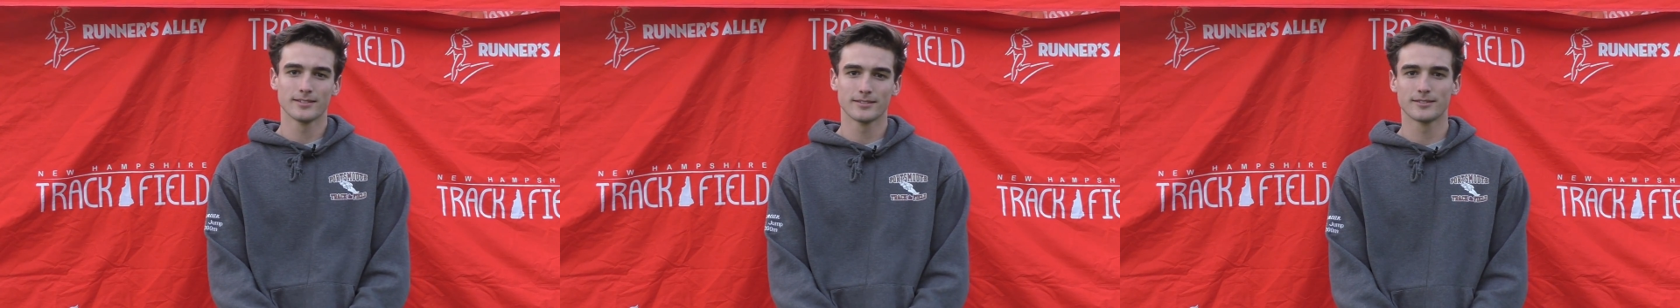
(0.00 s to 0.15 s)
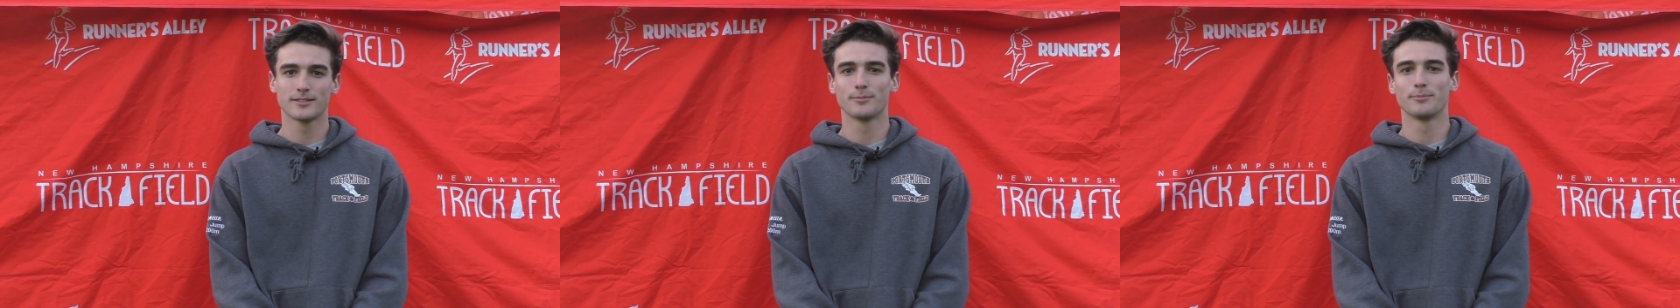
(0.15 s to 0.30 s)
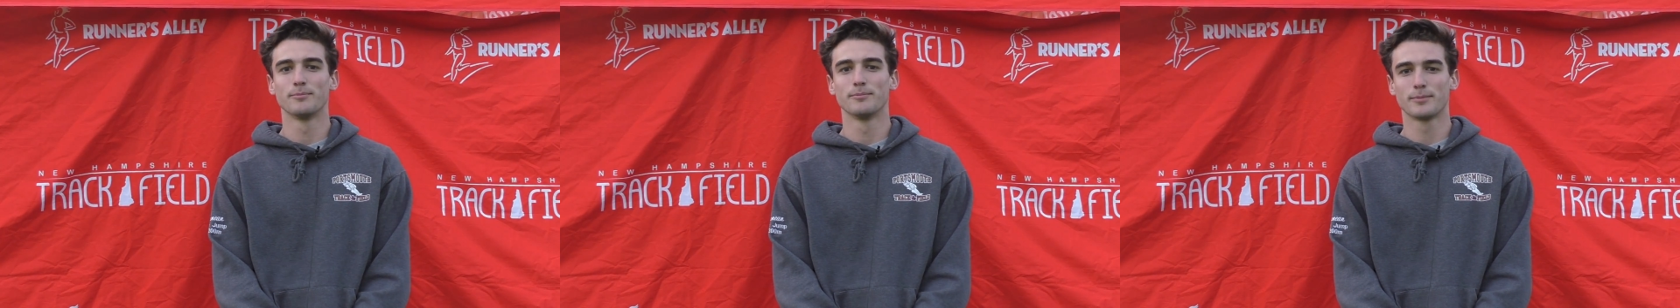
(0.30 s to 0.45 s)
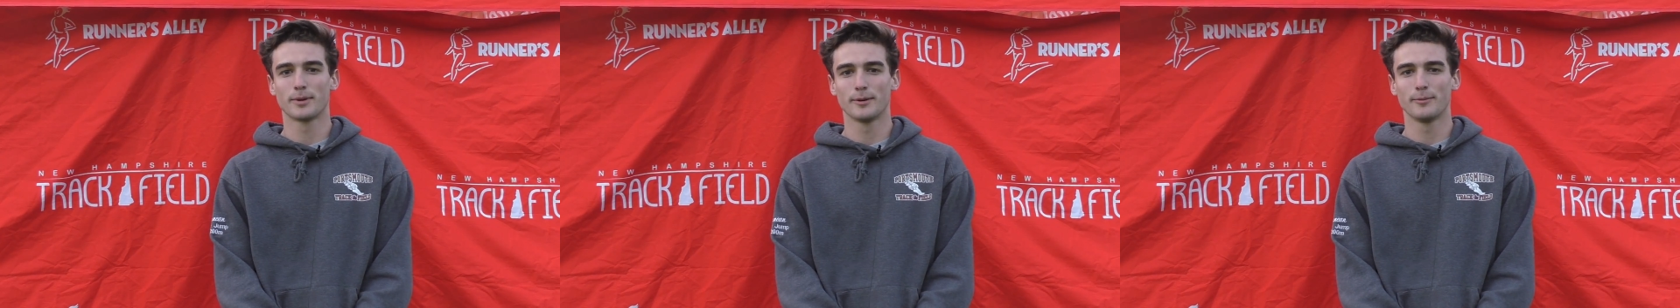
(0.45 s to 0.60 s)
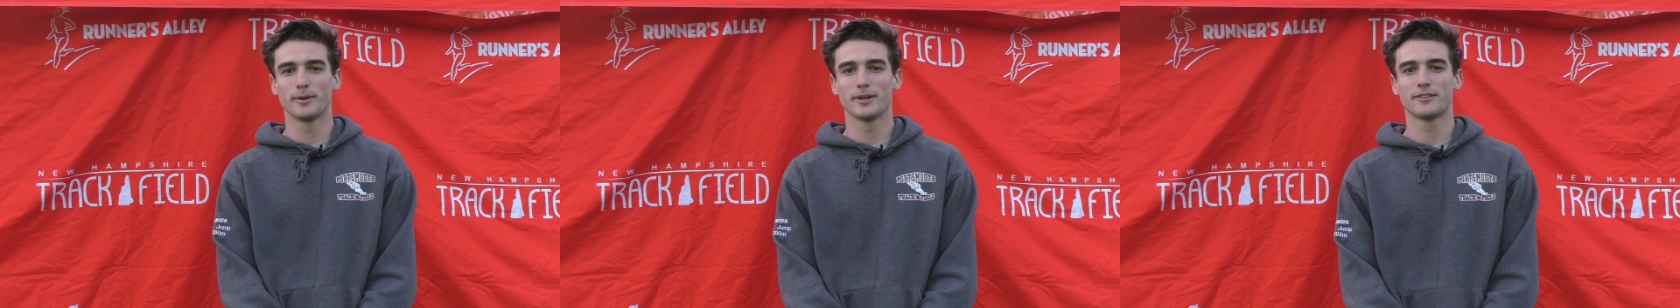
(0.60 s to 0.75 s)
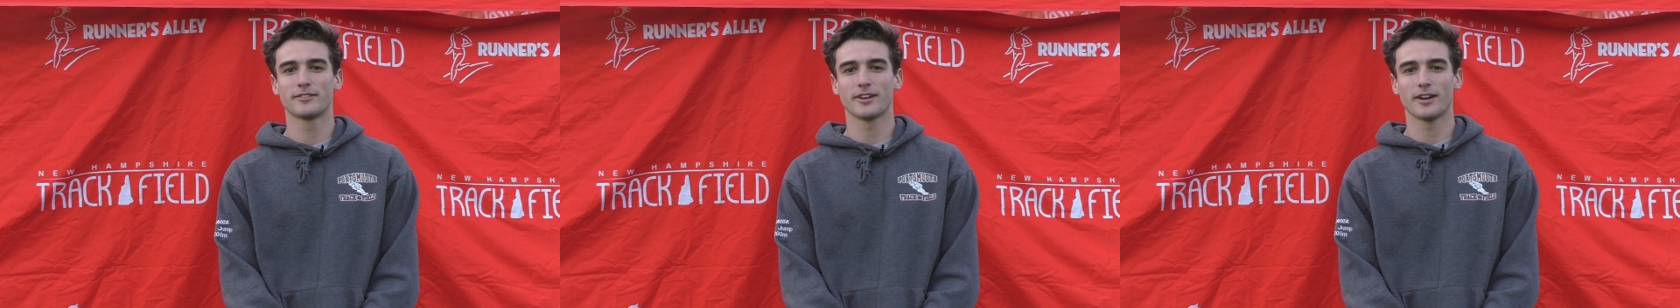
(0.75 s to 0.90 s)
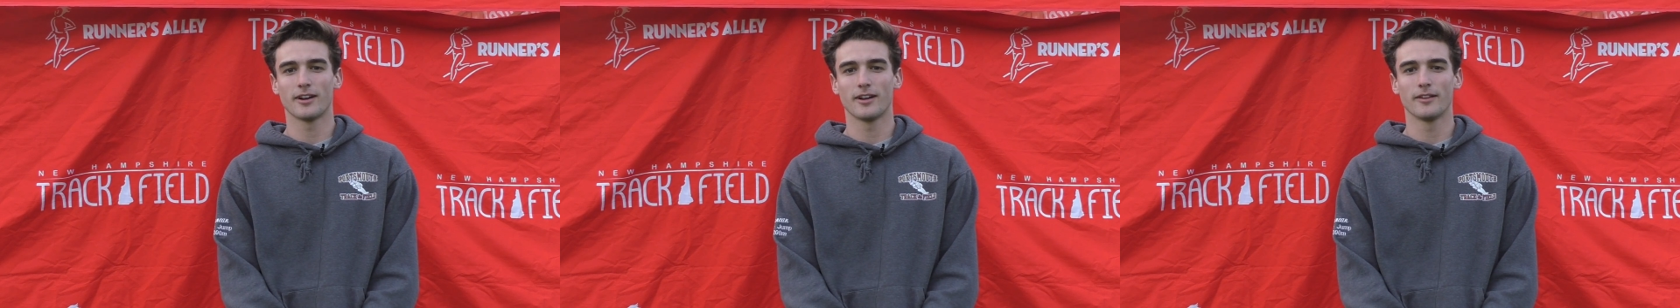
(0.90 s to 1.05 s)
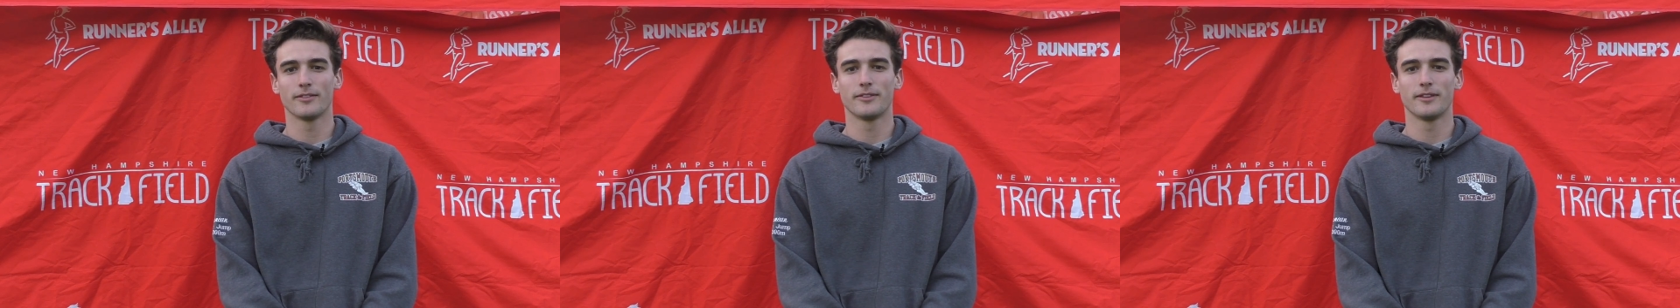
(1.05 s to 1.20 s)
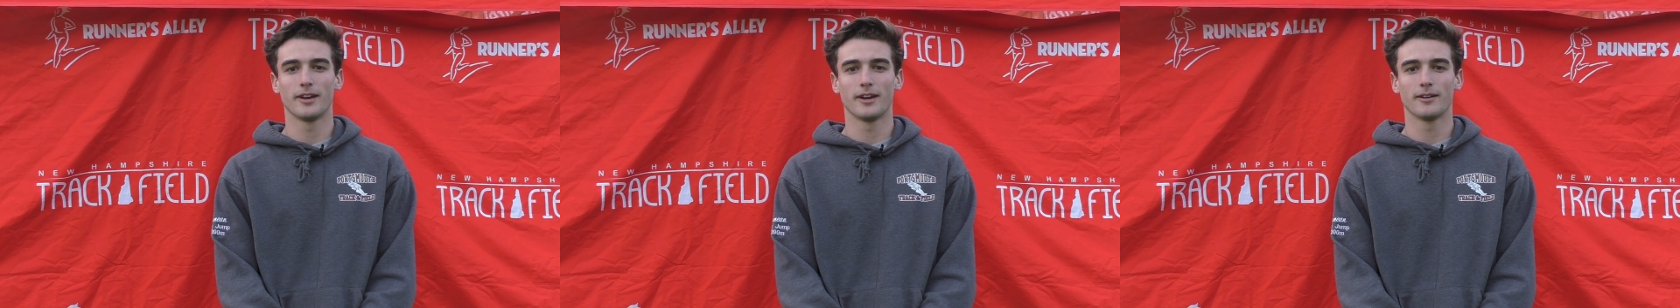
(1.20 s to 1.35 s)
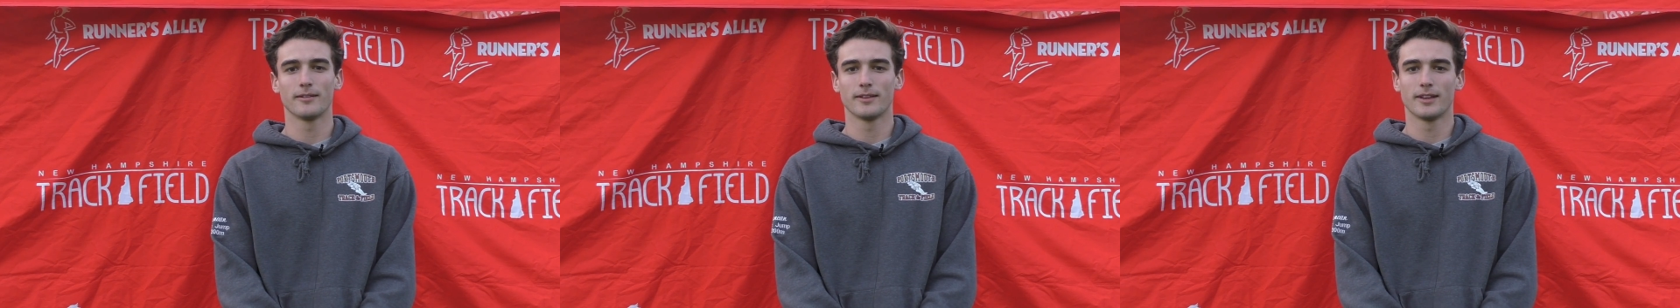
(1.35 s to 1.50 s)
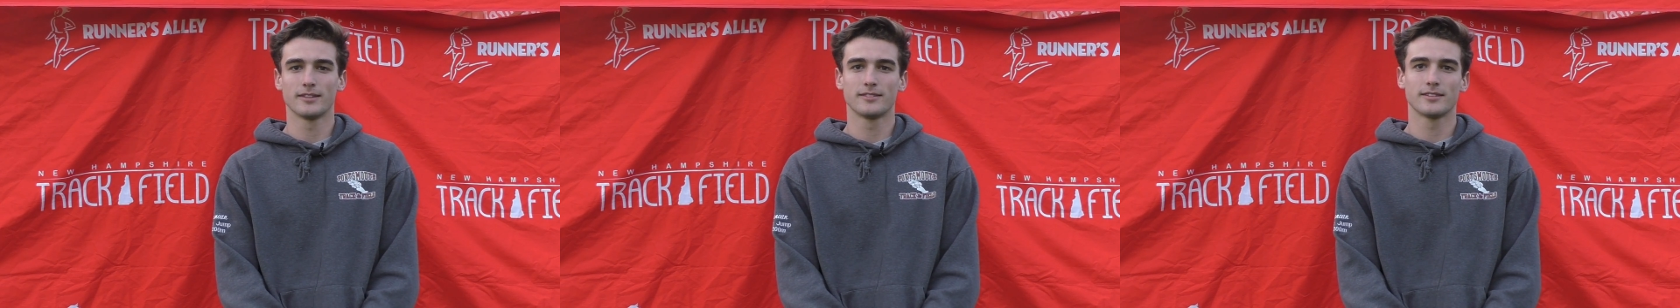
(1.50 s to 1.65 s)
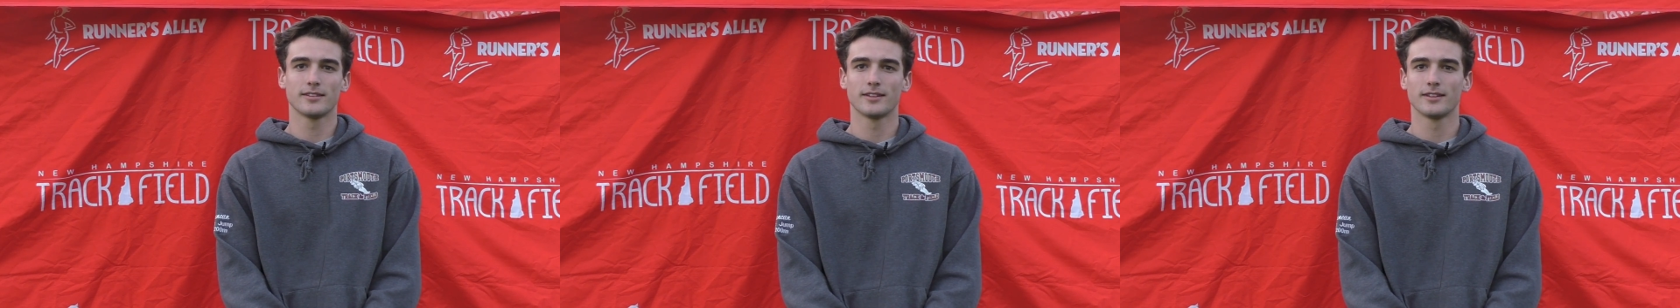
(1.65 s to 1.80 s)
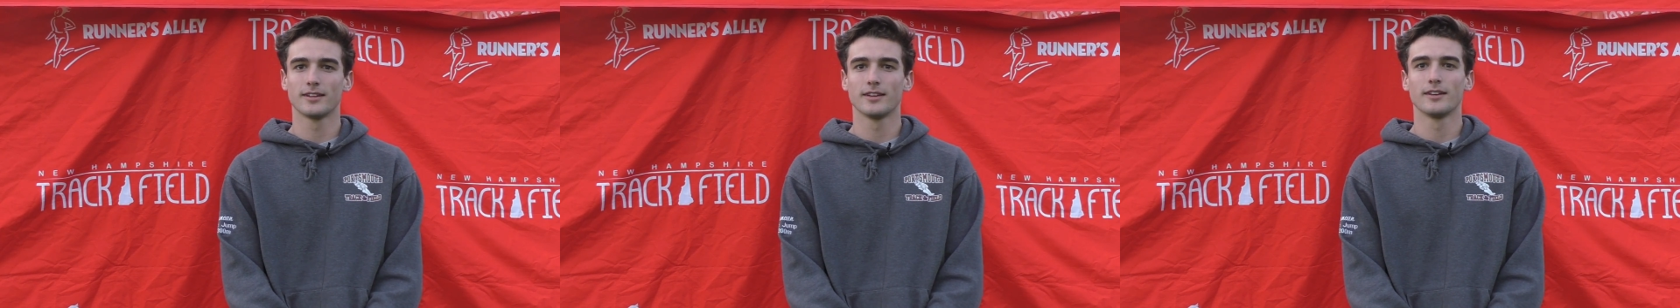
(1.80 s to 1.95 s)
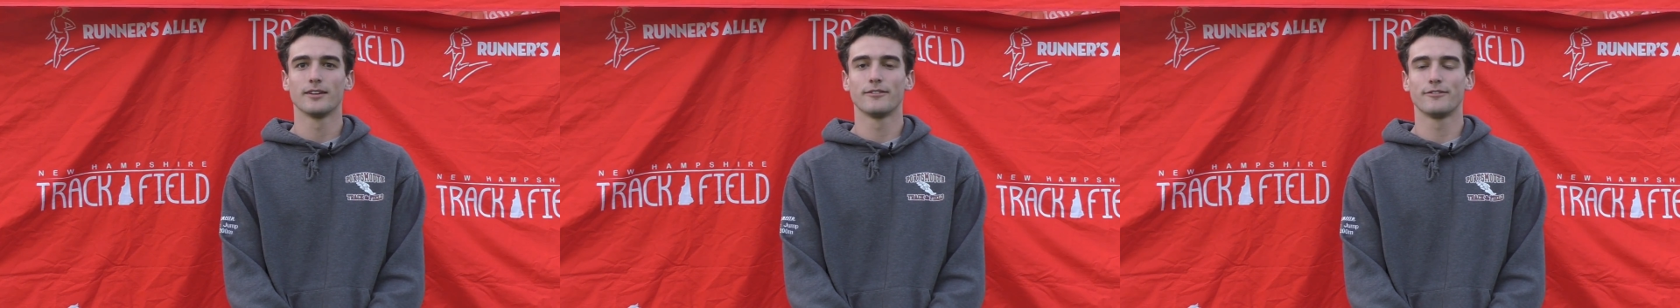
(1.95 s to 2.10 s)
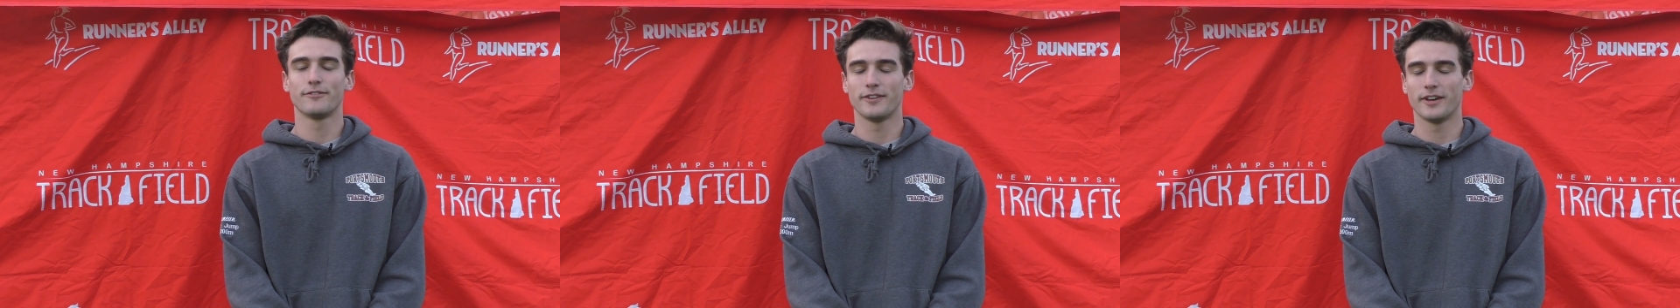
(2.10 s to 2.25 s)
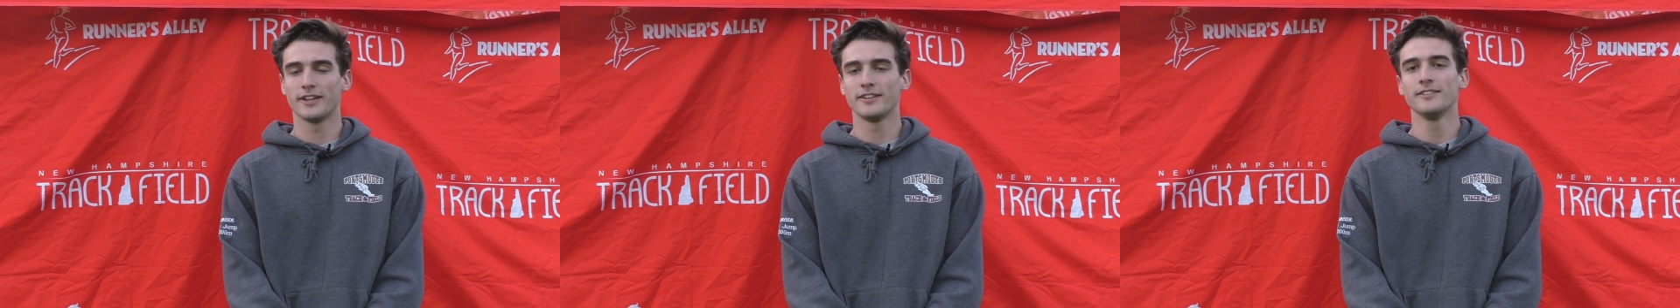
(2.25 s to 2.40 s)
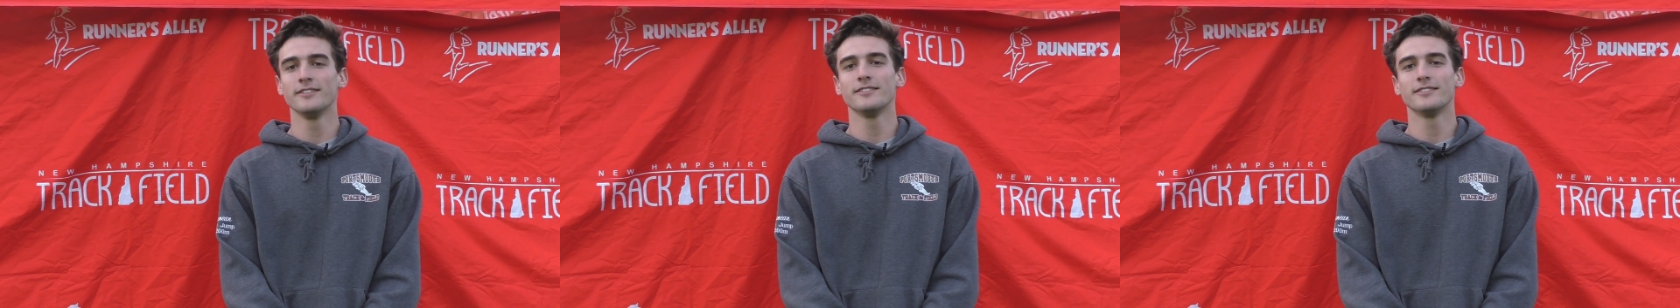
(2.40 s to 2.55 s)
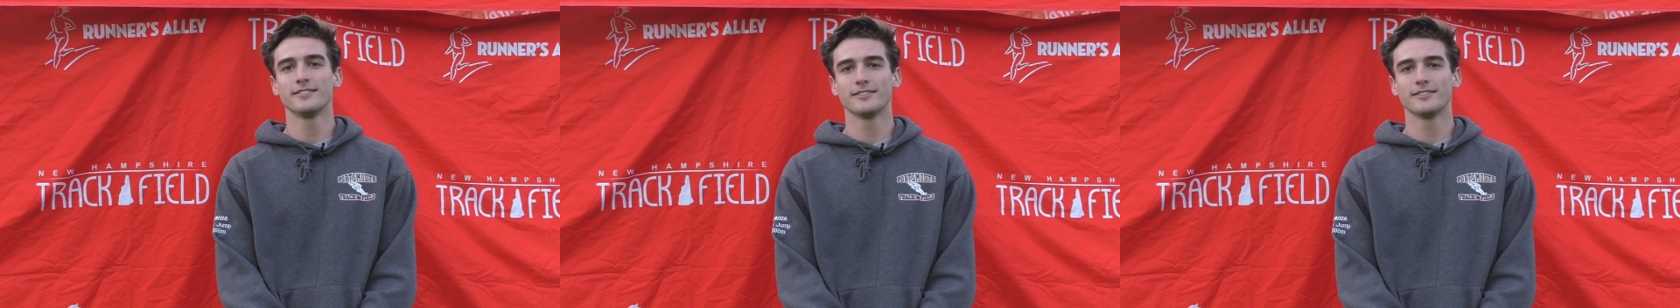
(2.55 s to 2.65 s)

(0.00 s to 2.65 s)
It's a pretty big shout out there. What is That's your dog's name? Finn.